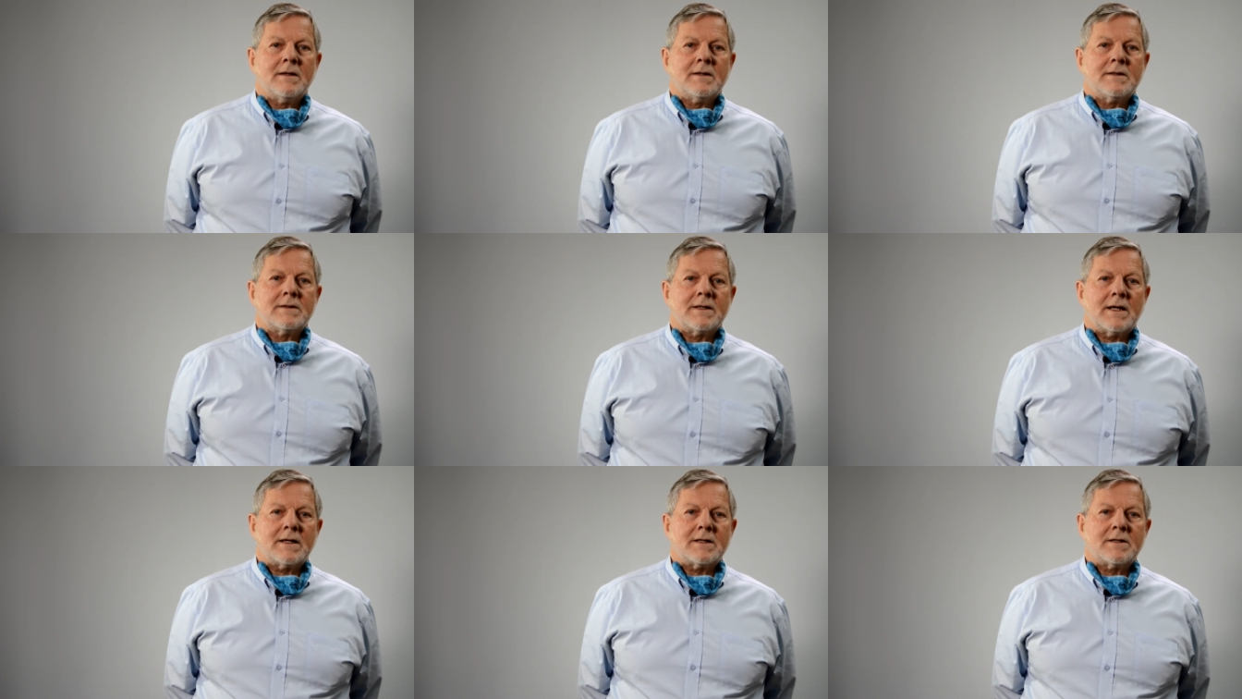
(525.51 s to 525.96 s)

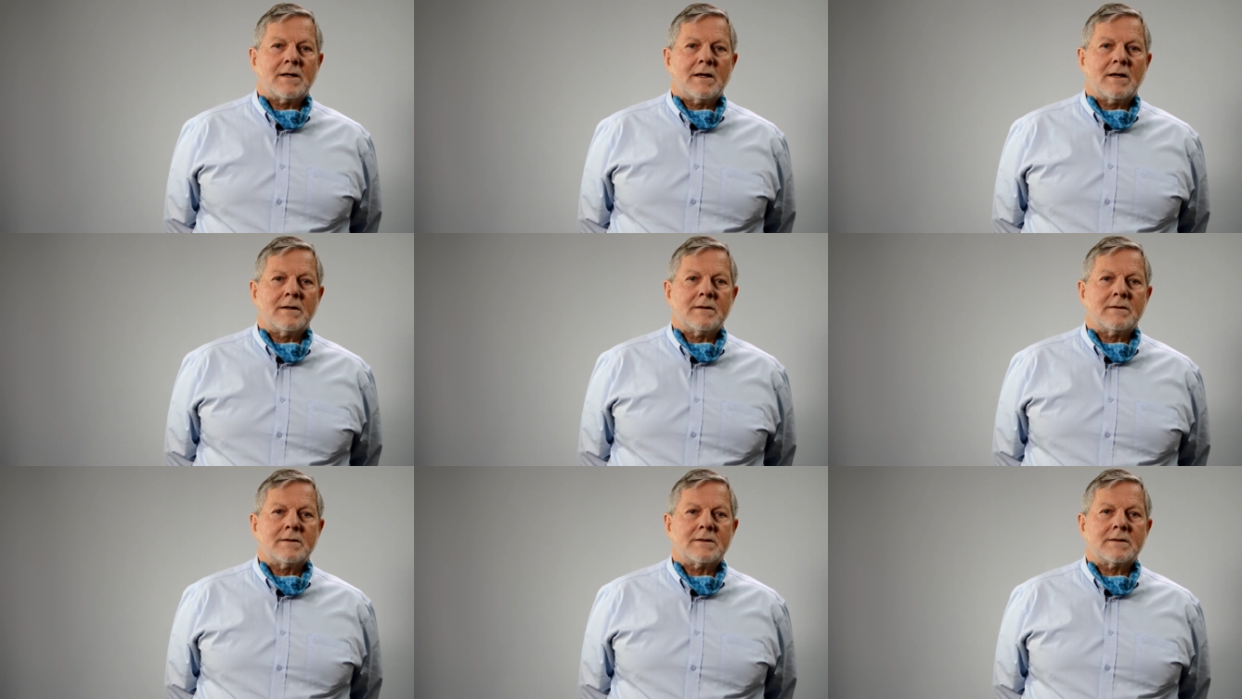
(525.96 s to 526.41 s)
Such
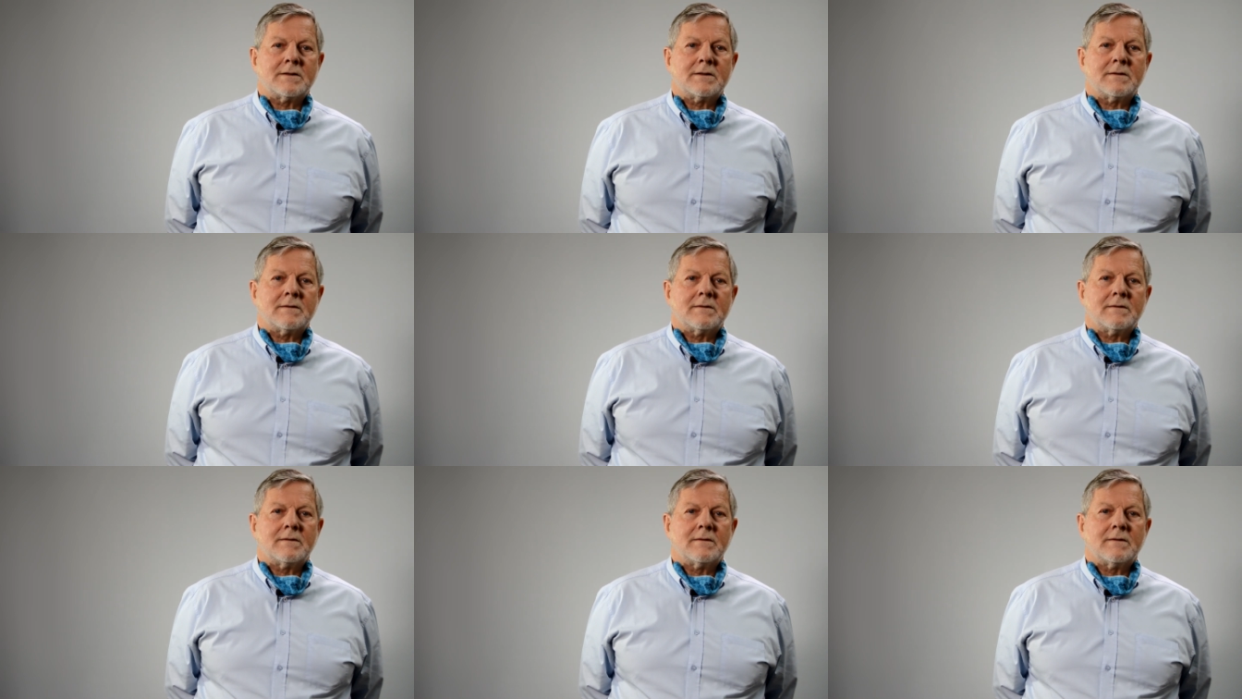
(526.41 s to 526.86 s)
loans
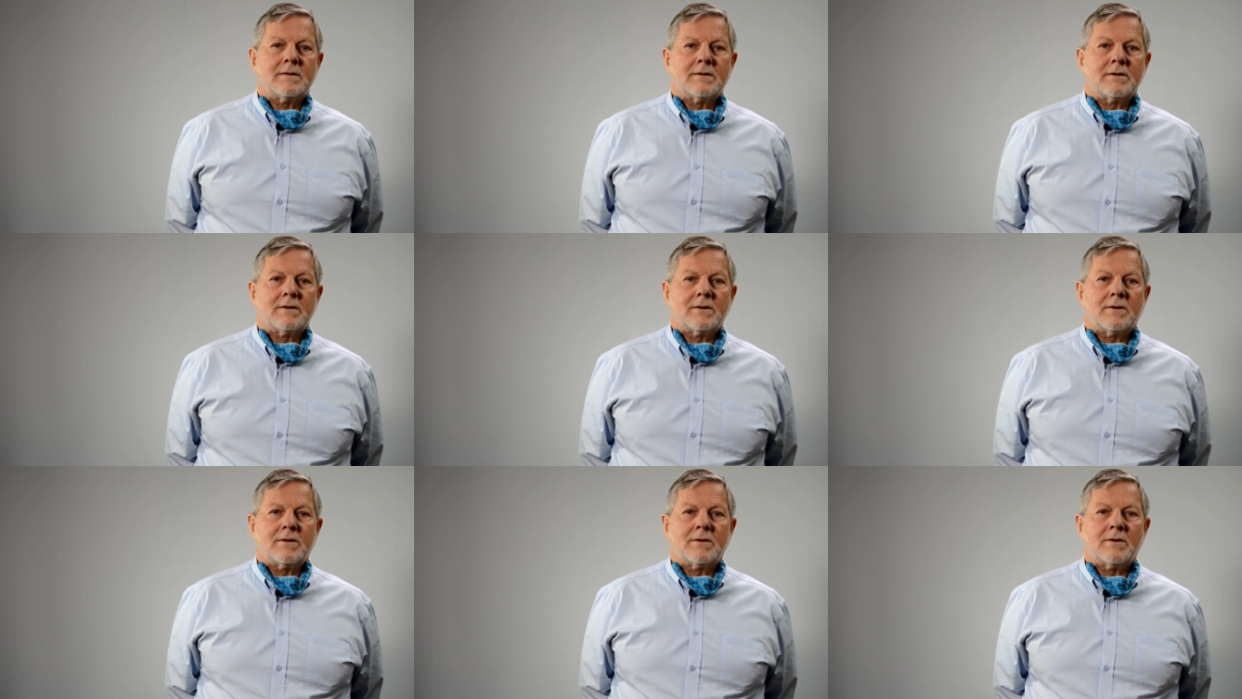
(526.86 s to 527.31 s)

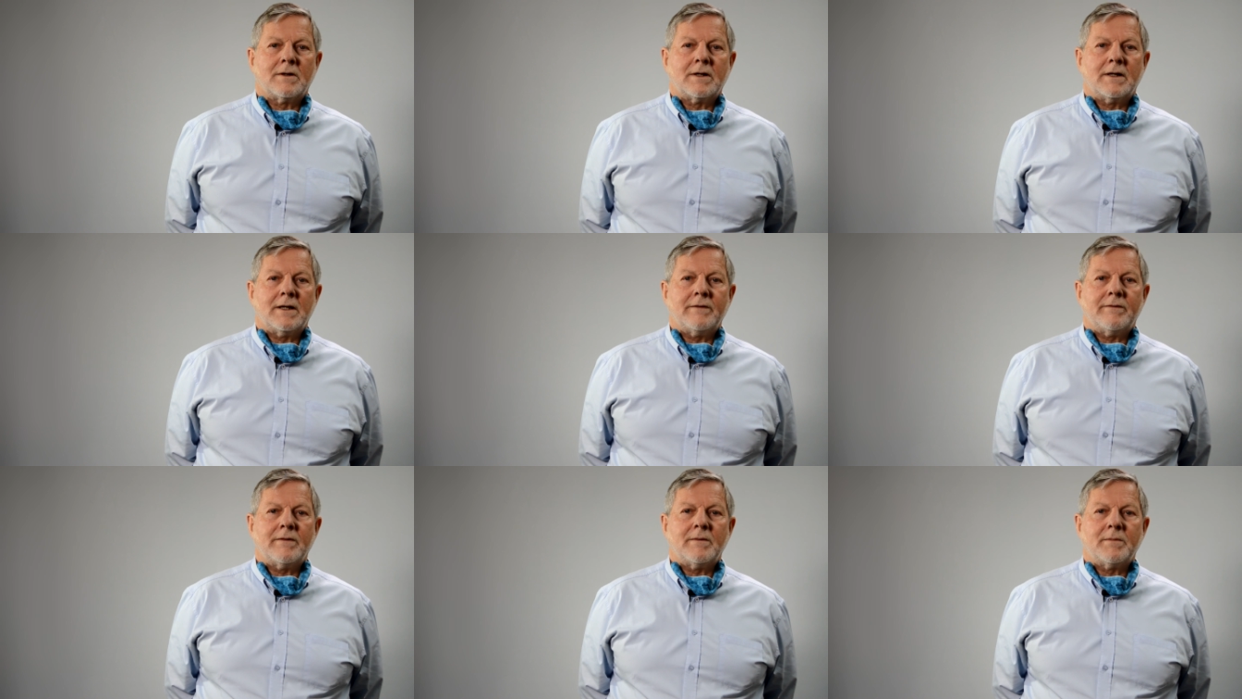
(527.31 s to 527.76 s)
could
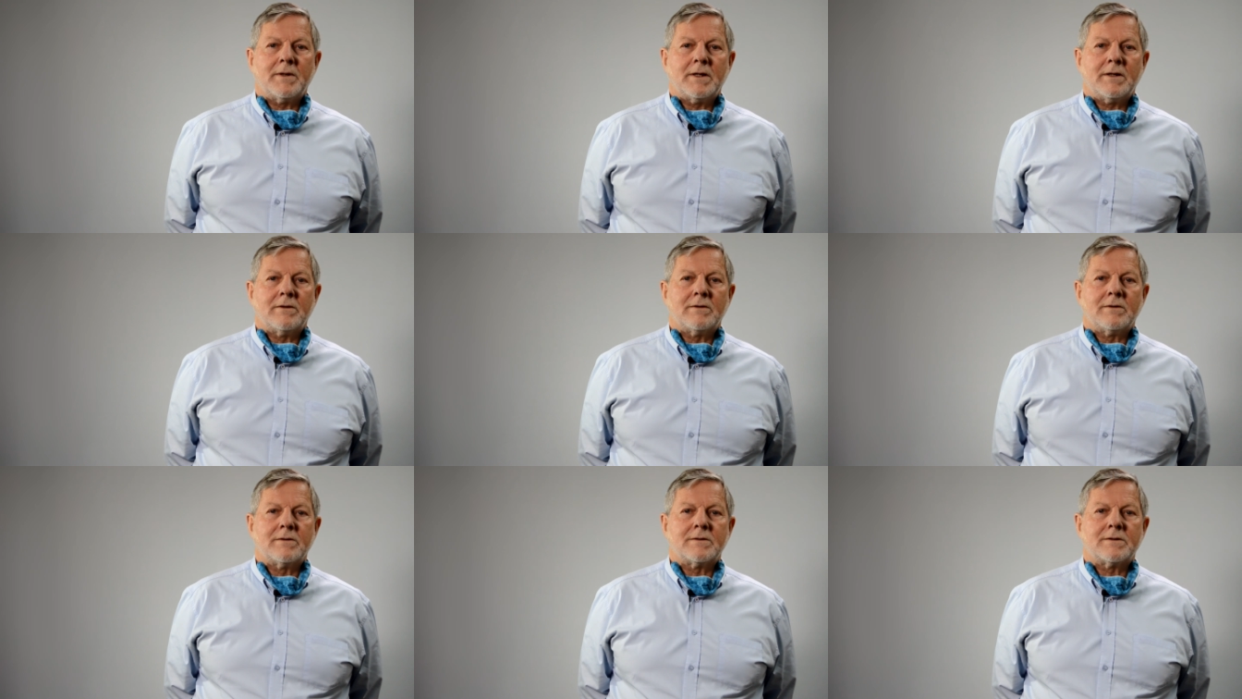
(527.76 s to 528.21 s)
even be
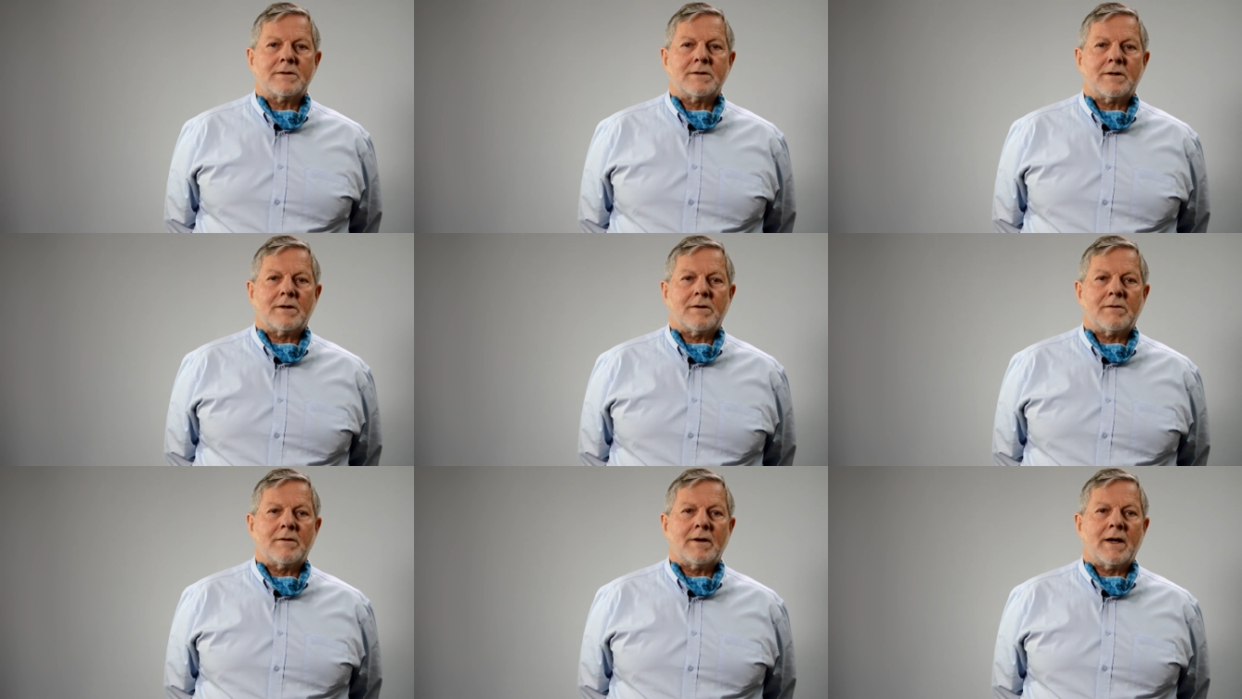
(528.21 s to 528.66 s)
used to
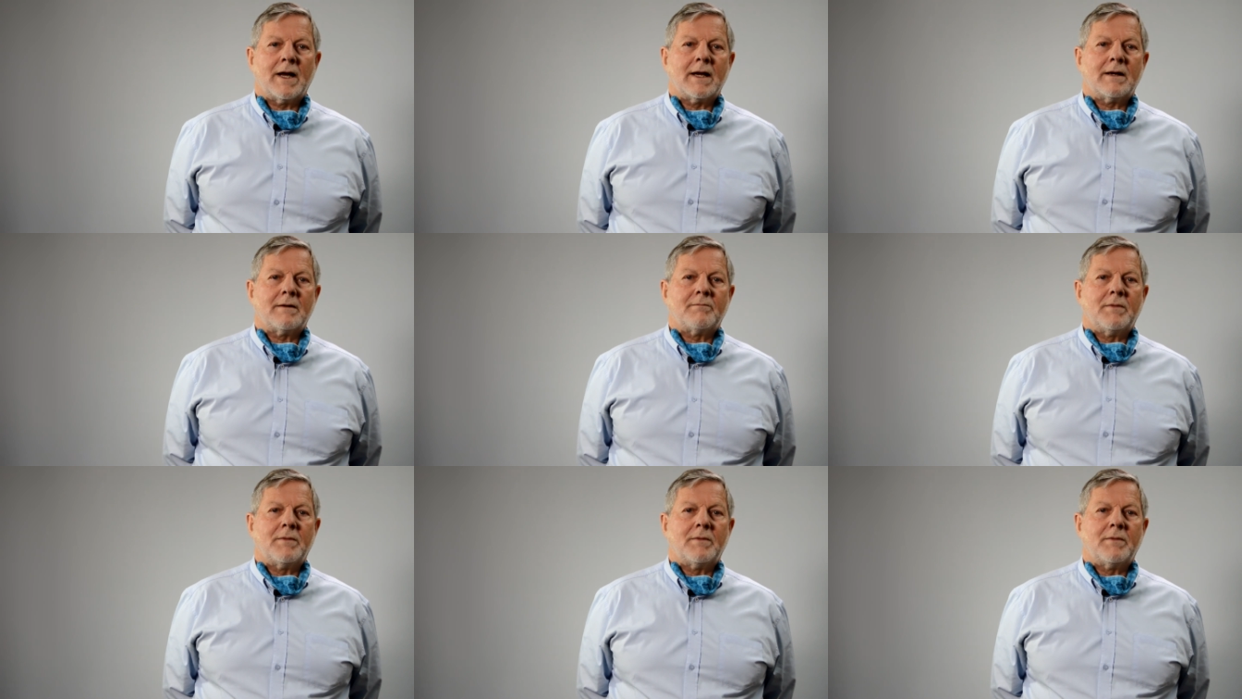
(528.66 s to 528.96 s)
create